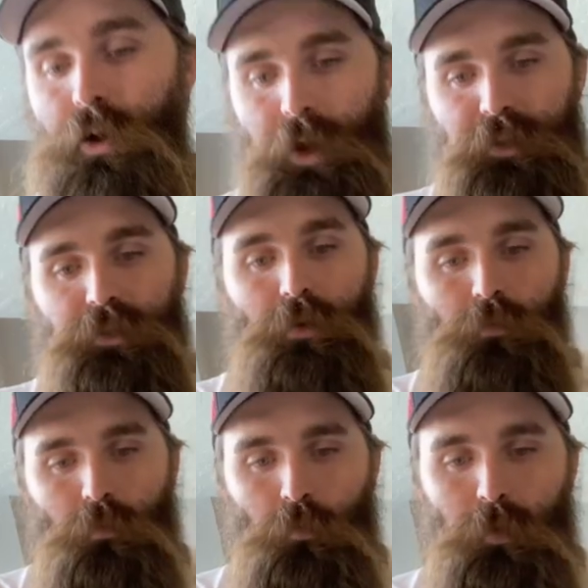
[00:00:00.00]
right,
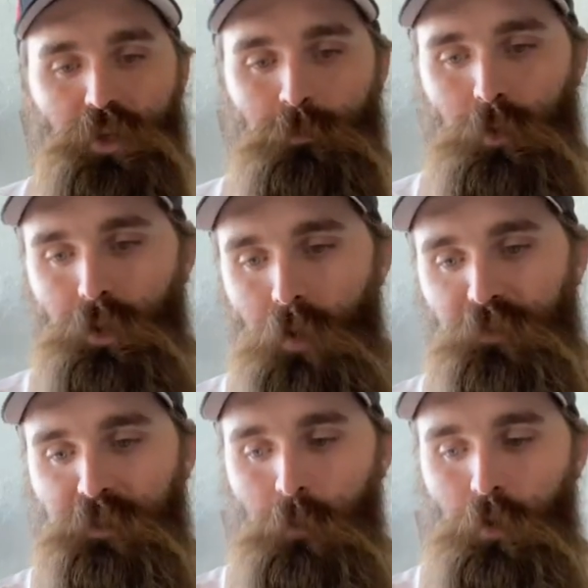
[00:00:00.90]
so we just pulled it off
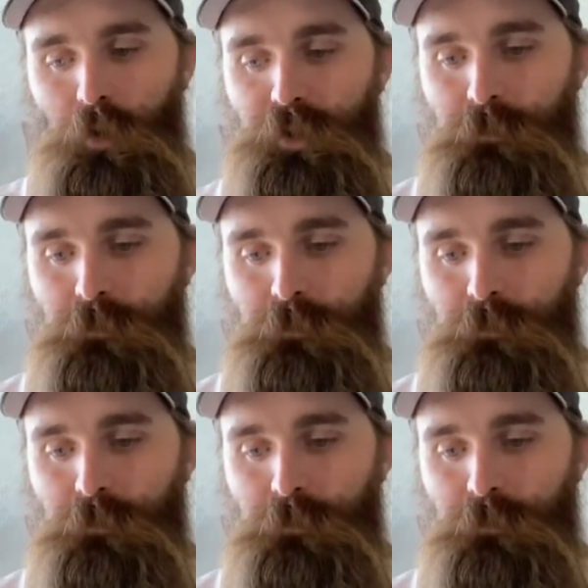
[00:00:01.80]
the smoker,